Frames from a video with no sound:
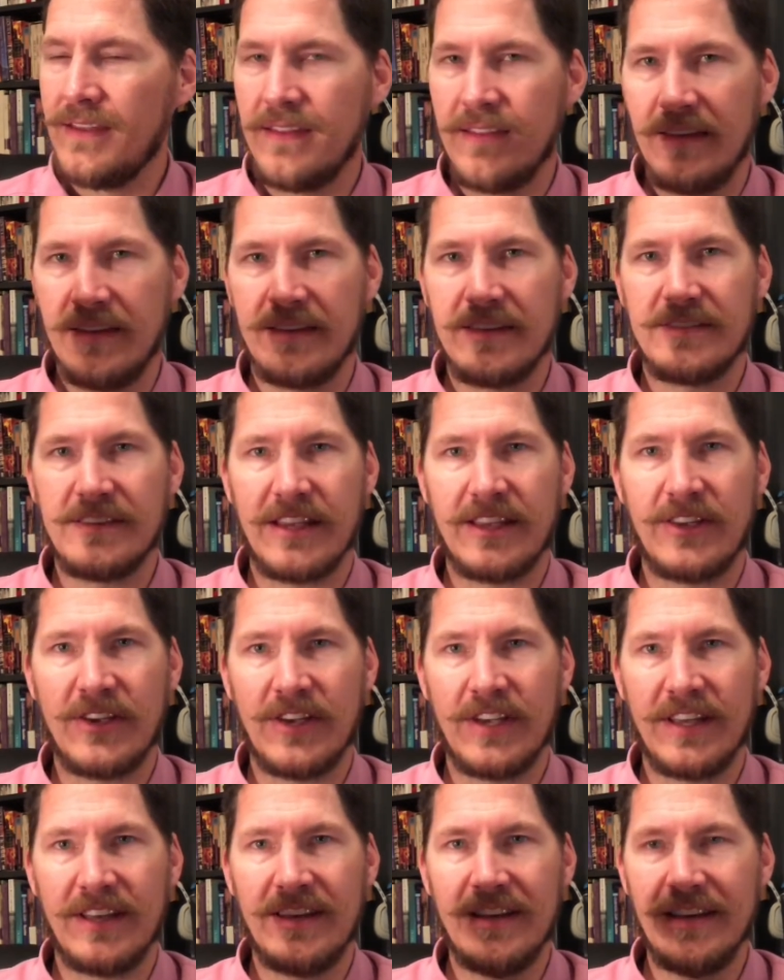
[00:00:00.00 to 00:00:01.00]
this is a
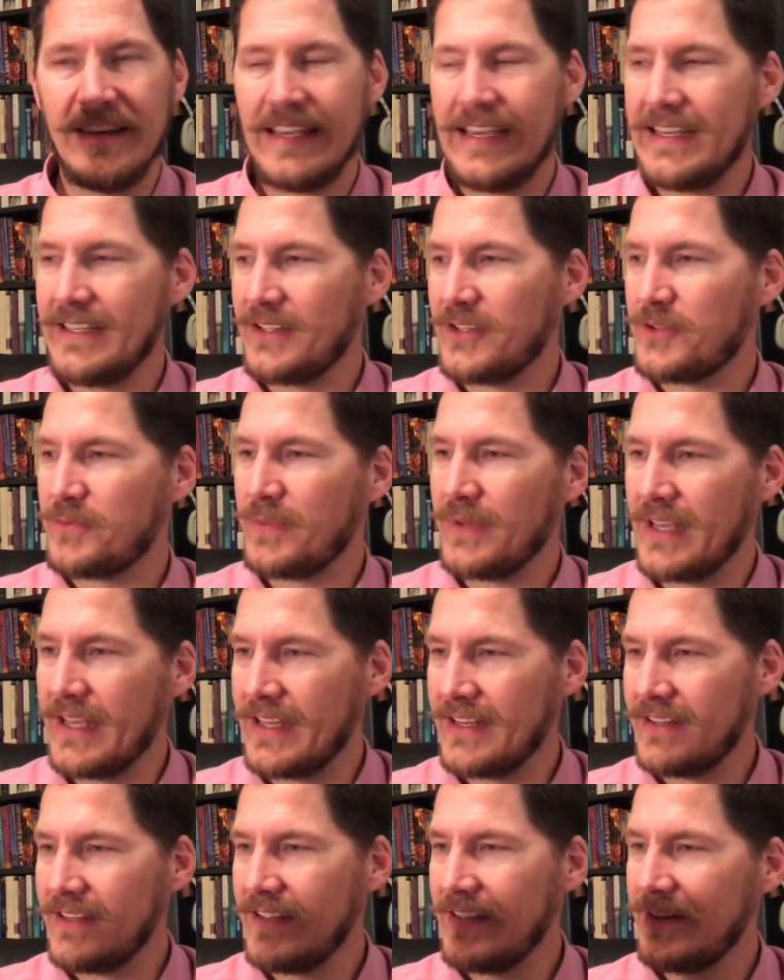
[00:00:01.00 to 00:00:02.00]
good English
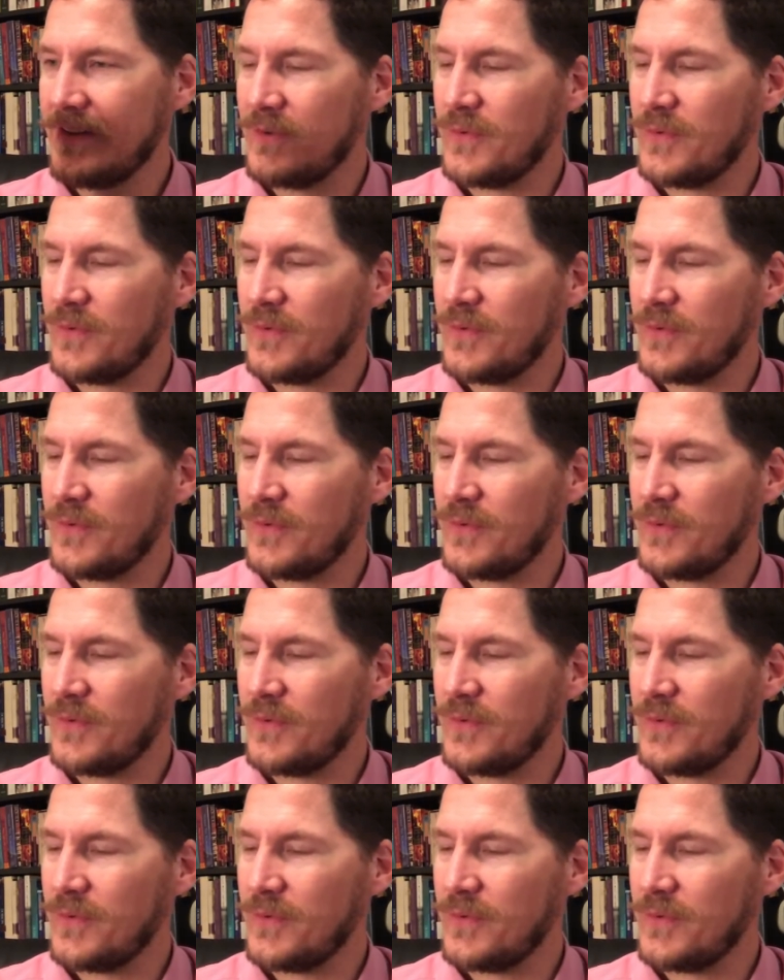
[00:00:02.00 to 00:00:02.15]
blend,